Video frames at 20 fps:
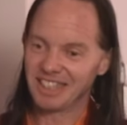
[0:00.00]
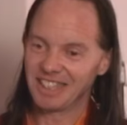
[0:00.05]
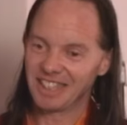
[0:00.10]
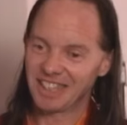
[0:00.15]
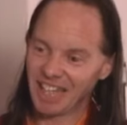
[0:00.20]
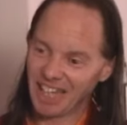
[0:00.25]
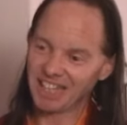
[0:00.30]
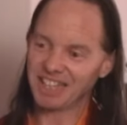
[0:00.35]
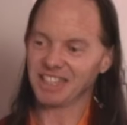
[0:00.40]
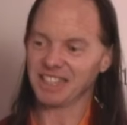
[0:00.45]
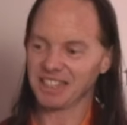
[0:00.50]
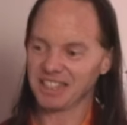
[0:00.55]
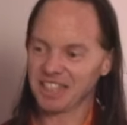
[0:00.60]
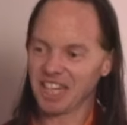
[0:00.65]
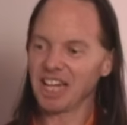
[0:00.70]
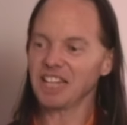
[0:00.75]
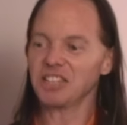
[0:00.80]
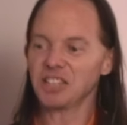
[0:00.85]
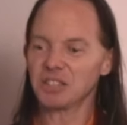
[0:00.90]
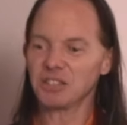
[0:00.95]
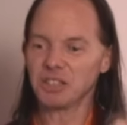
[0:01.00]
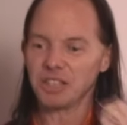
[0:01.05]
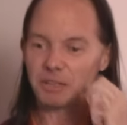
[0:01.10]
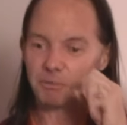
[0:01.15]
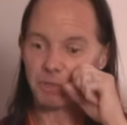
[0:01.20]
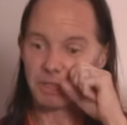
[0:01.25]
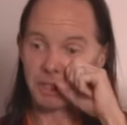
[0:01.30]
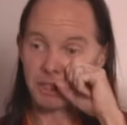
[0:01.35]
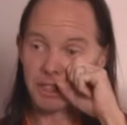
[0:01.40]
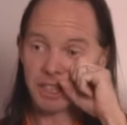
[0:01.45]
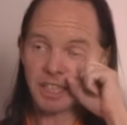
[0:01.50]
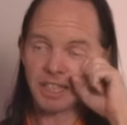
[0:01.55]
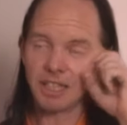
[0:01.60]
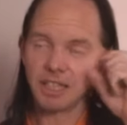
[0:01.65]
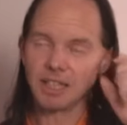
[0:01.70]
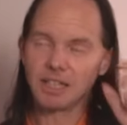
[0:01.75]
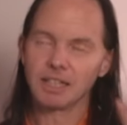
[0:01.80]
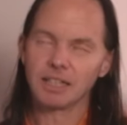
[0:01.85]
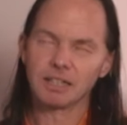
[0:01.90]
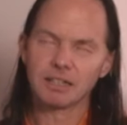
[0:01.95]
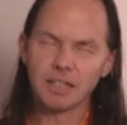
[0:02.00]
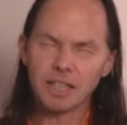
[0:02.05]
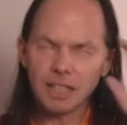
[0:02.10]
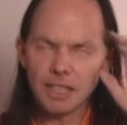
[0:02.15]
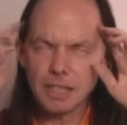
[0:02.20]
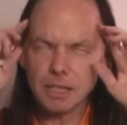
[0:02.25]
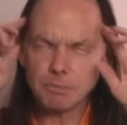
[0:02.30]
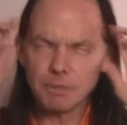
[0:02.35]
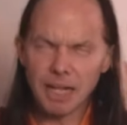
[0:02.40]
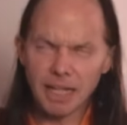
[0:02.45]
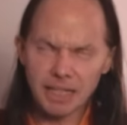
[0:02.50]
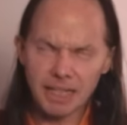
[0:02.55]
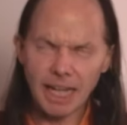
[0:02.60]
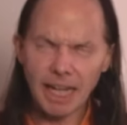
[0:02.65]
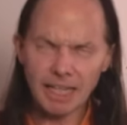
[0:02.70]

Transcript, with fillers: That's a, that's a good emptiness. Thinking about